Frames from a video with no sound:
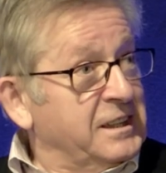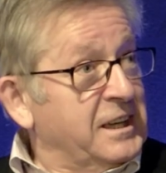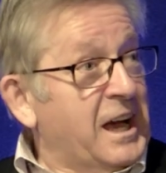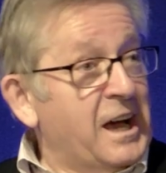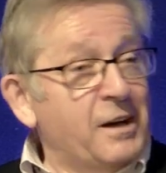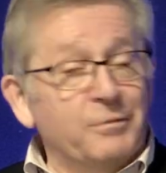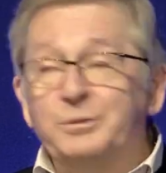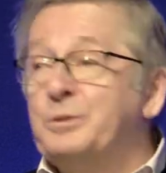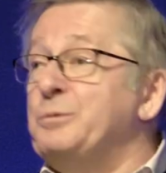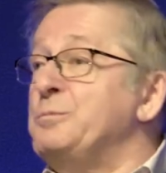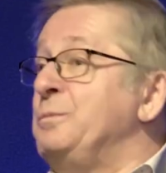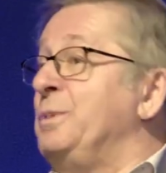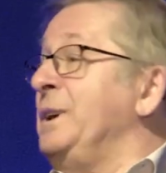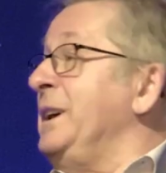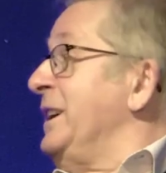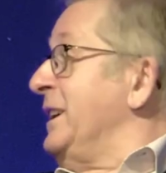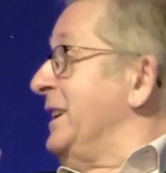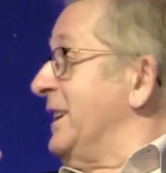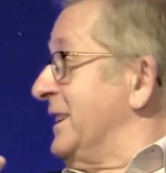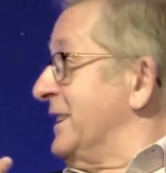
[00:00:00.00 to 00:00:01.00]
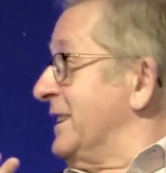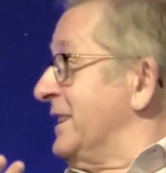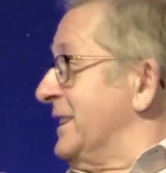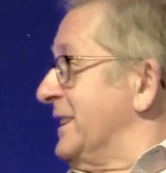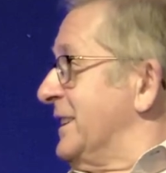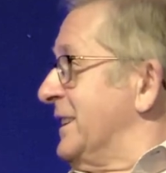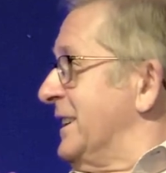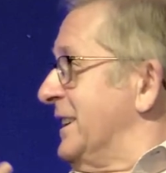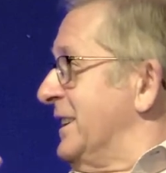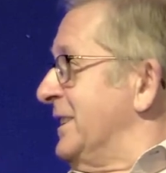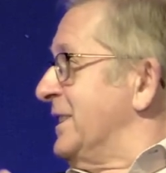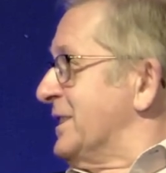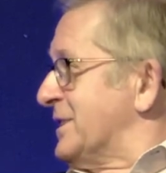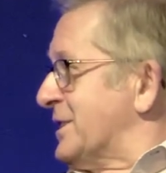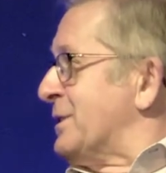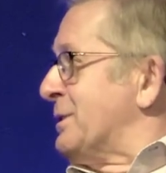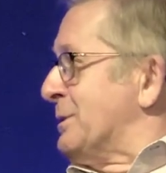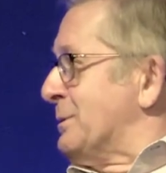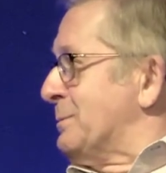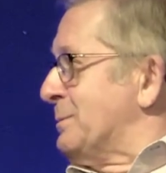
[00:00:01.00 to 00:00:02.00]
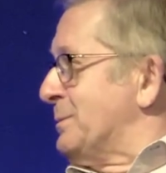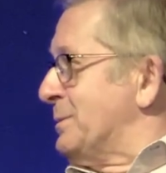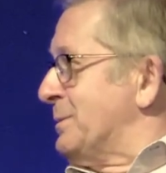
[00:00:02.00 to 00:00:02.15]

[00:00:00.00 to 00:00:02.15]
how to be in this group.